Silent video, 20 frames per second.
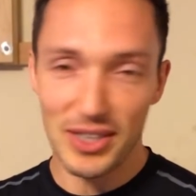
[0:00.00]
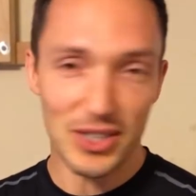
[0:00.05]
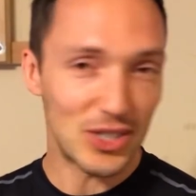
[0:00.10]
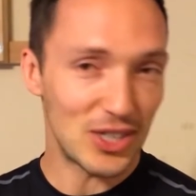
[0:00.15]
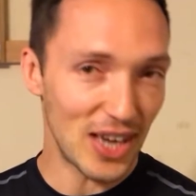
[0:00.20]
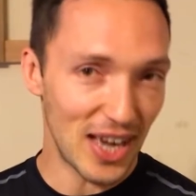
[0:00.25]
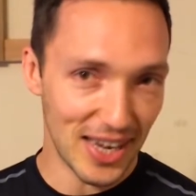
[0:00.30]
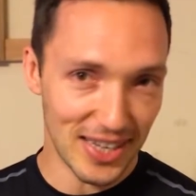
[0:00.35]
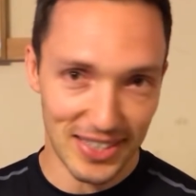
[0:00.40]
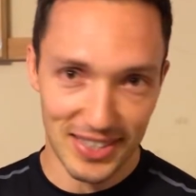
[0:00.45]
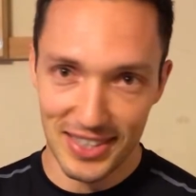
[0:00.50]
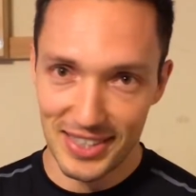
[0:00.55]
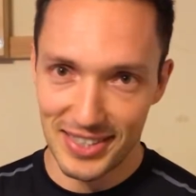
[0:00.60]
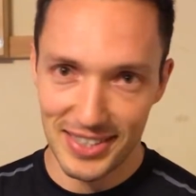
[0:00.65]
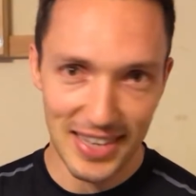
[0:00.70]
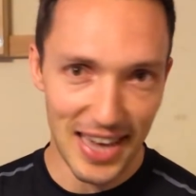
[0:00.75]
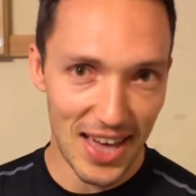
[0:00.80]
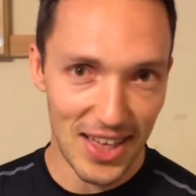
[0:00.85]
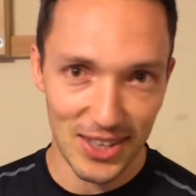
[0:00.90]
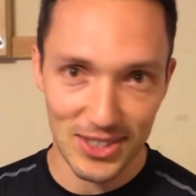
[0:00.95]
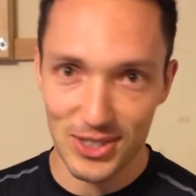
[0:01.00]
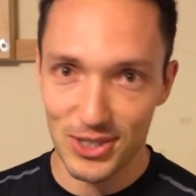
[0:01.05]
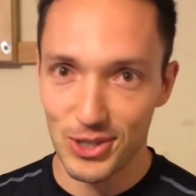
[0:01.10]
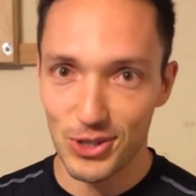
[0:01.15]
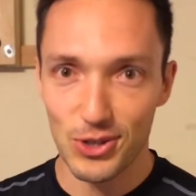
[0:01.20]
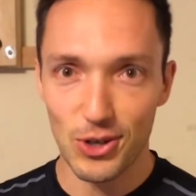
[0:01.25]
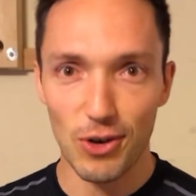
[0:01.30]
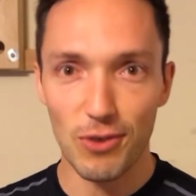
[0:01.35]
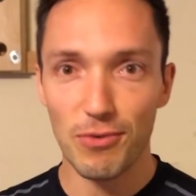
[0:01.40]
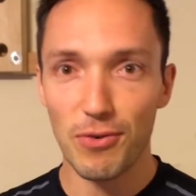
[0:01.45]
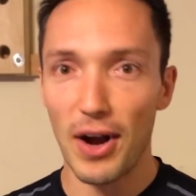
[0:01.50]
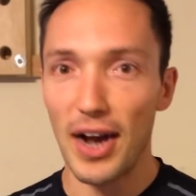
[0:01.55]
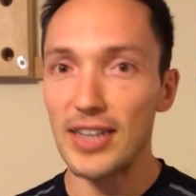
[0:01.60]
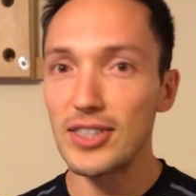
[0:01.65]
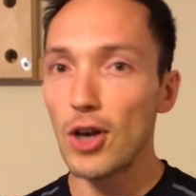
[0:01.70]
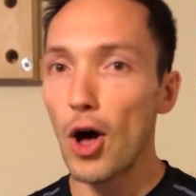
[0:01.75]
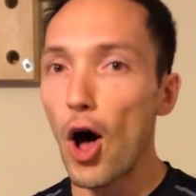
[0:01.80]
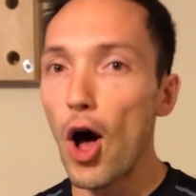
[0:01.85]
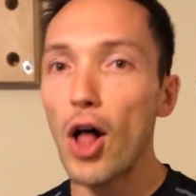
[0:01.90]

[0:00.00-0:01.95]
the shakes, the salads, the stir fries,